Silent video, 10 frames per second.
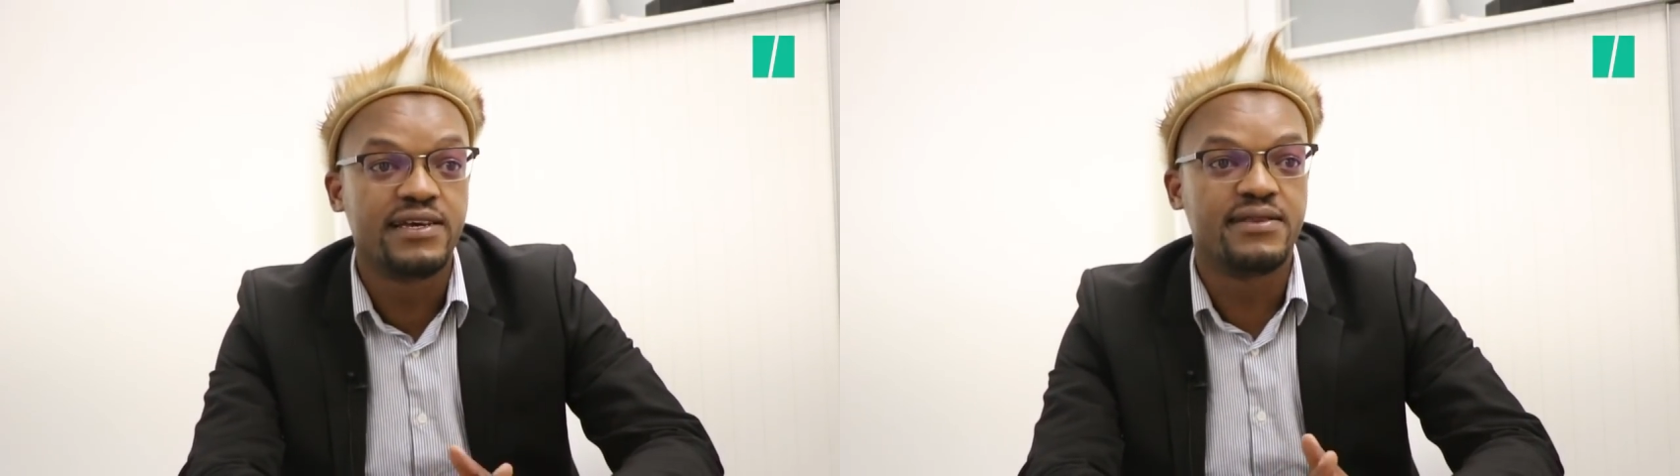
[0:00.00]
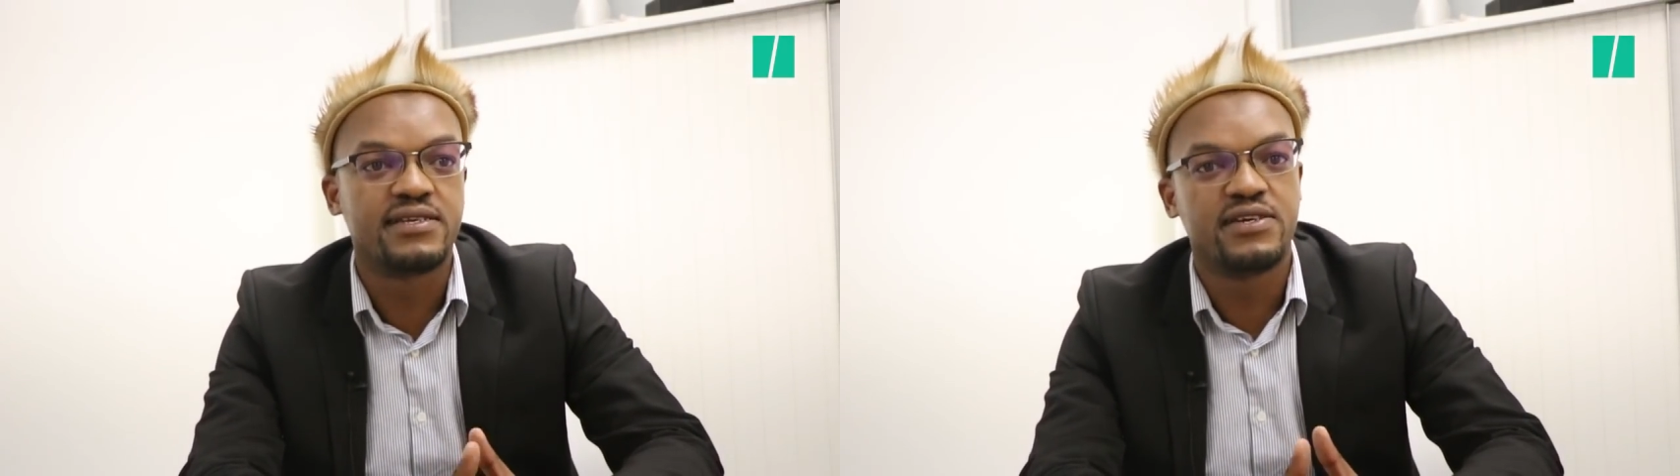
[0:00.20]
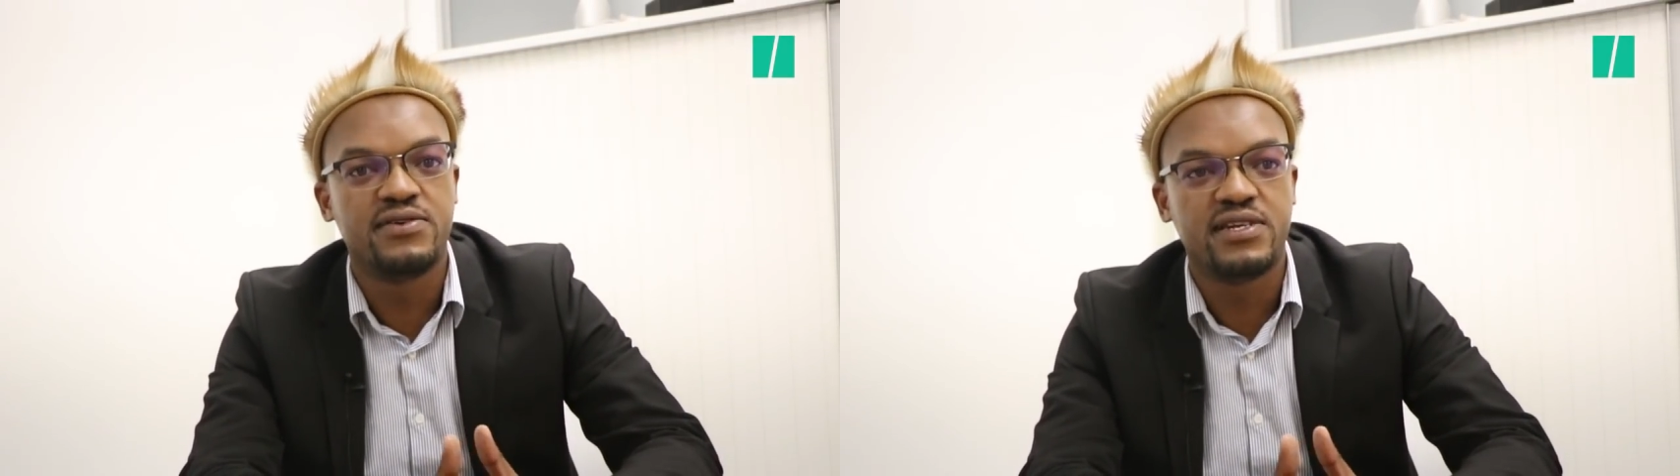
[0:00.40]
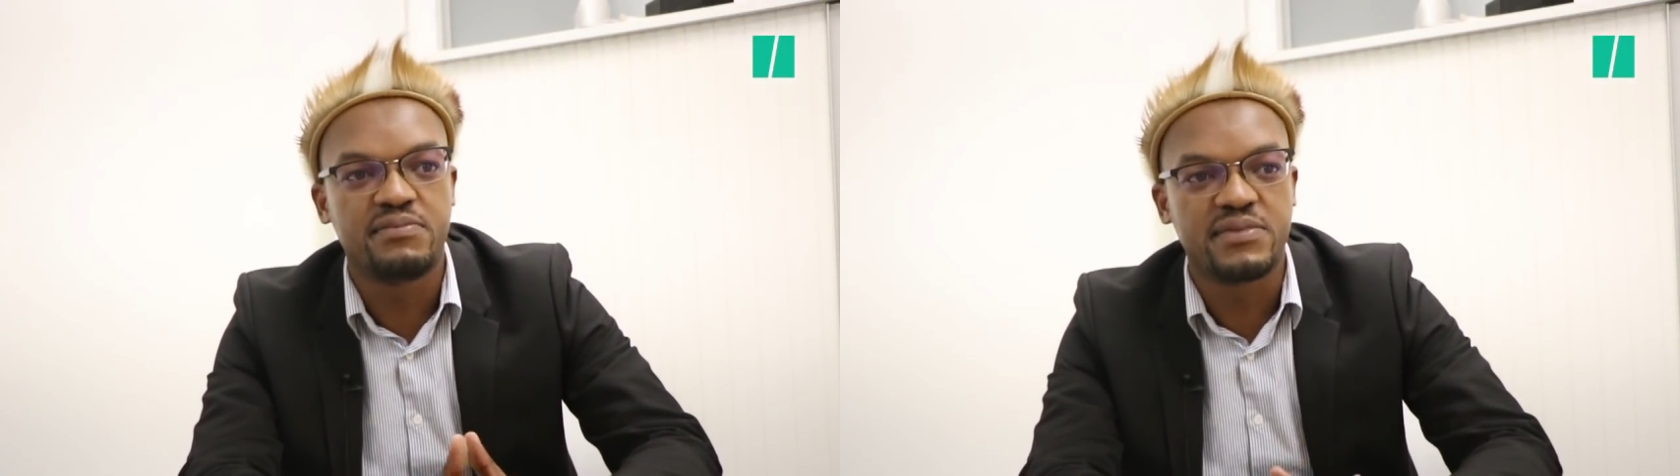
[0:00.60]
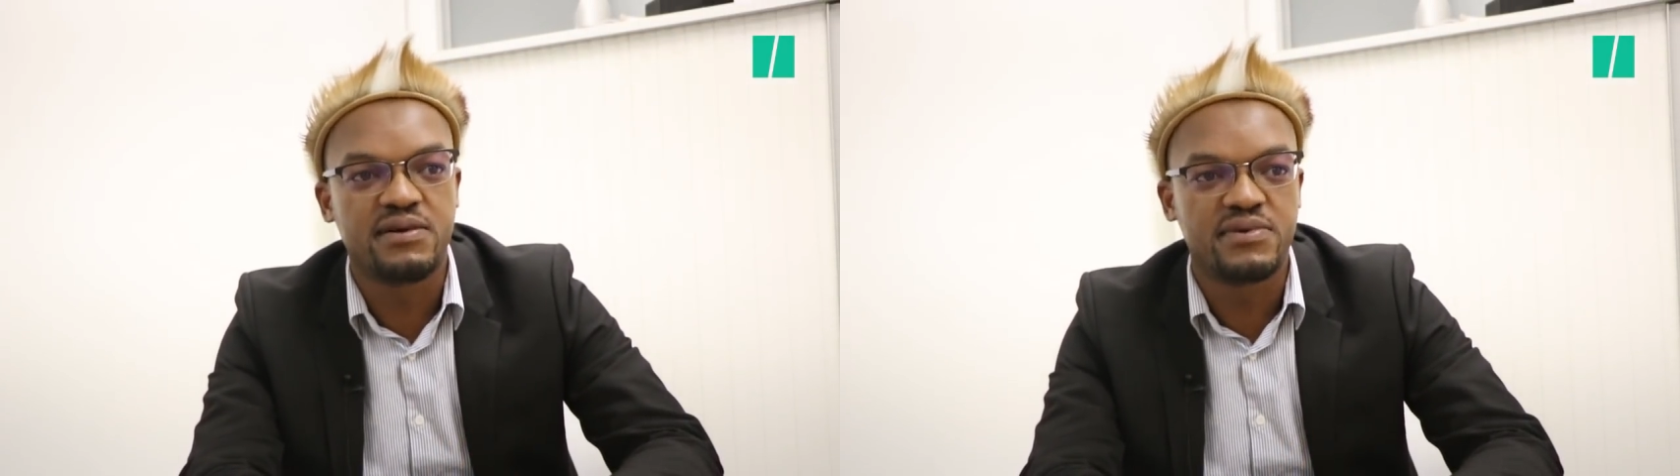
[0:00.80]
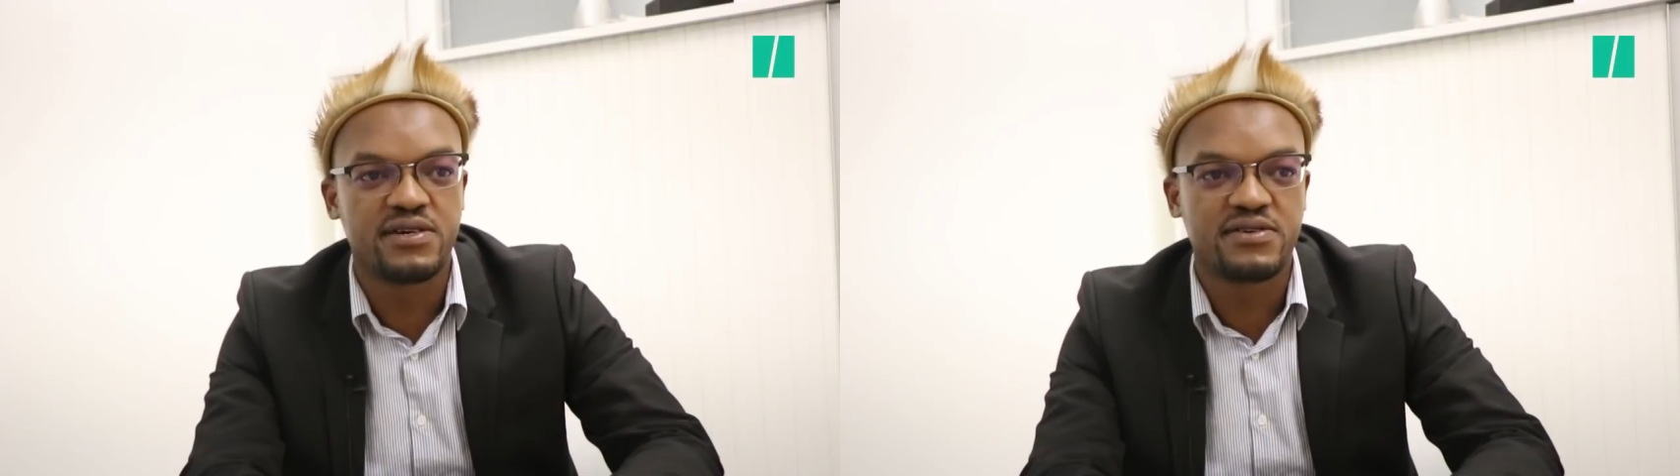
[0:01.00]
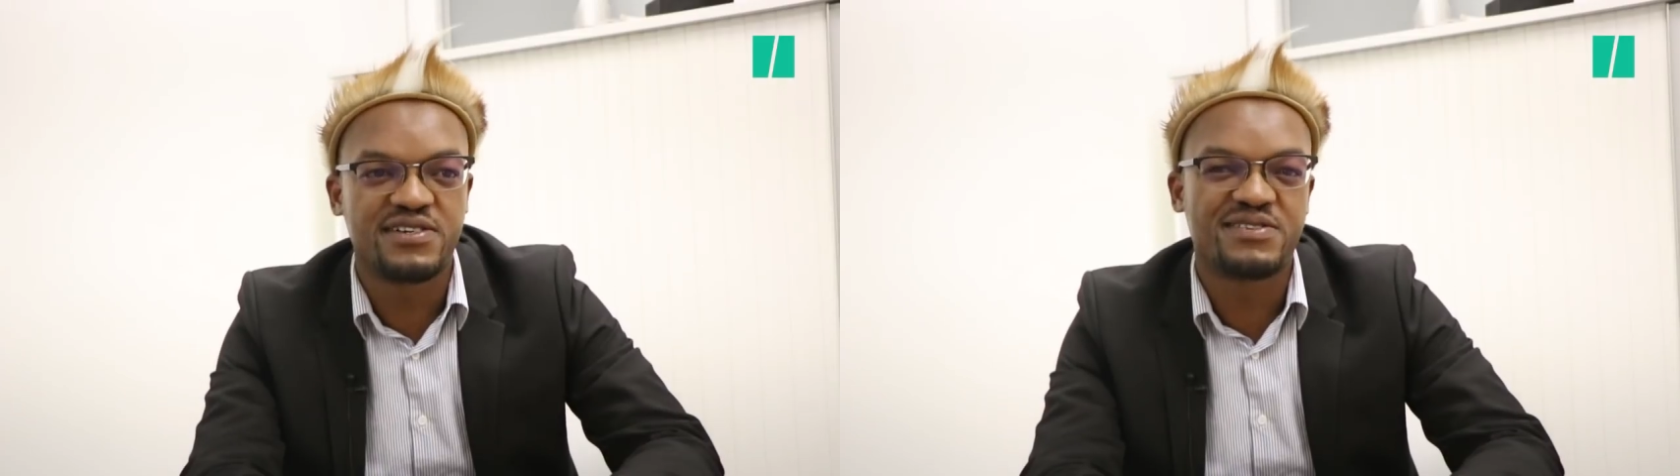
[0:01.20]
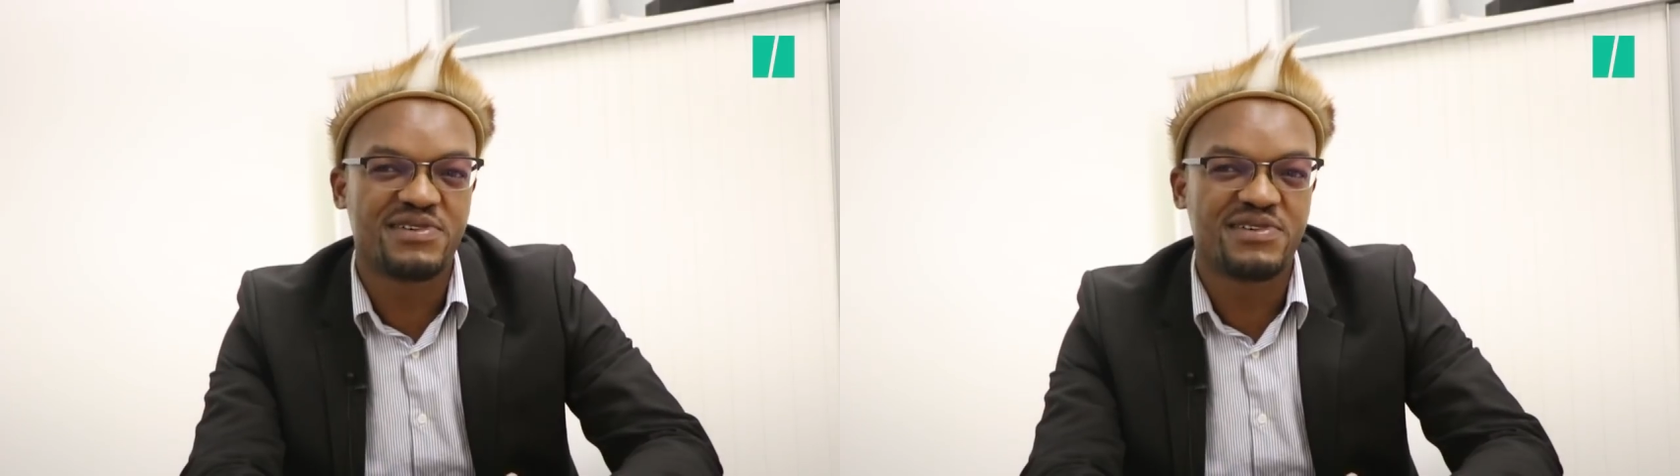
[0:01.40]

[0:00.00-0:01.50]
there's a new name coming across,